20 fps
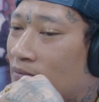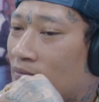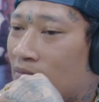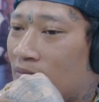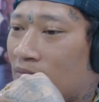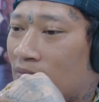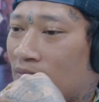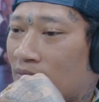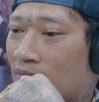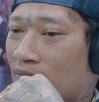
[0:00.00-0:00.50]

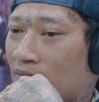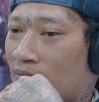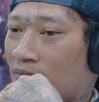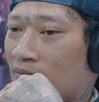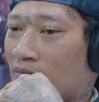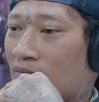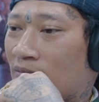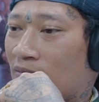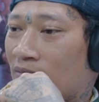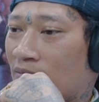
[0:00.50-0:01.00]

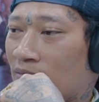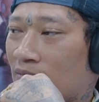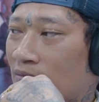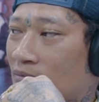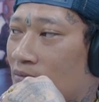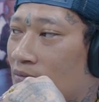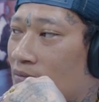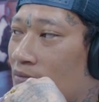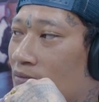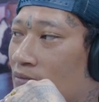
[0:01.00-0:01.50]

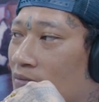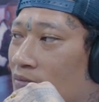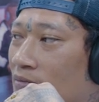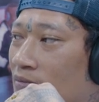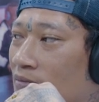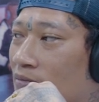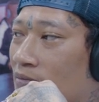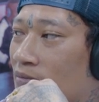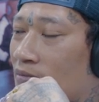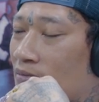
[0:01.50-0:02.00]

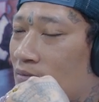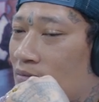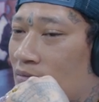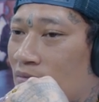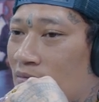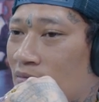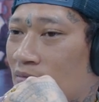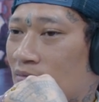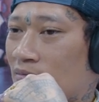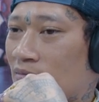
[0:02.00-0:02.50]

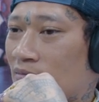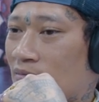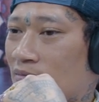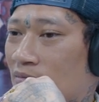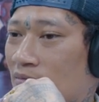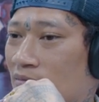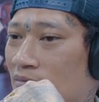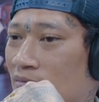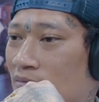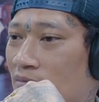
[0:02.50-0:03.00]

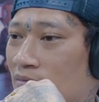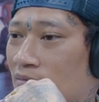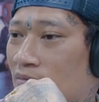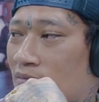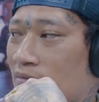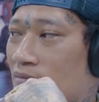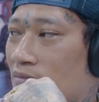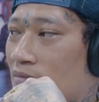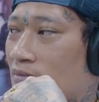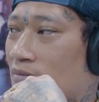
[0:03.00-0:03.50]

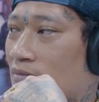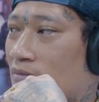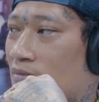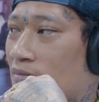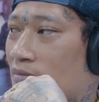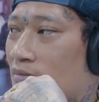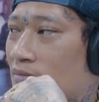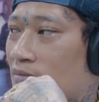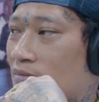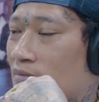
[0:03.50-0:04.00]

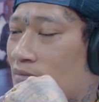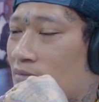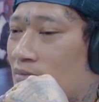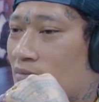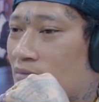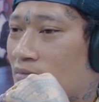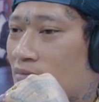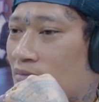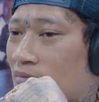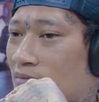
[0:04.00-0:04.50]

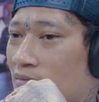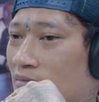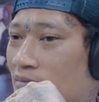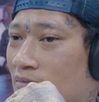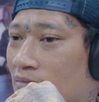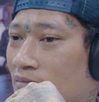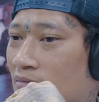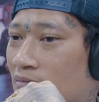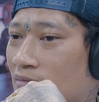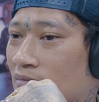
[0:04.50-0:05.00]

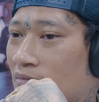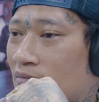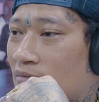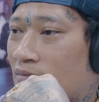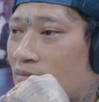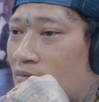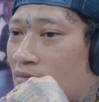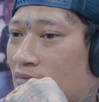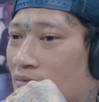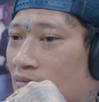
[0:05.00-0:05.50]

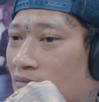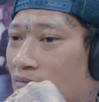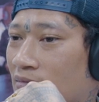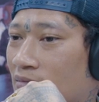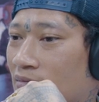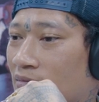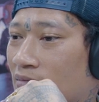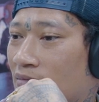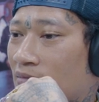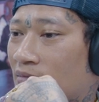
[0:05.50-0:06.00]

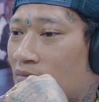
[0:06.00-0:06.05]
[no speech]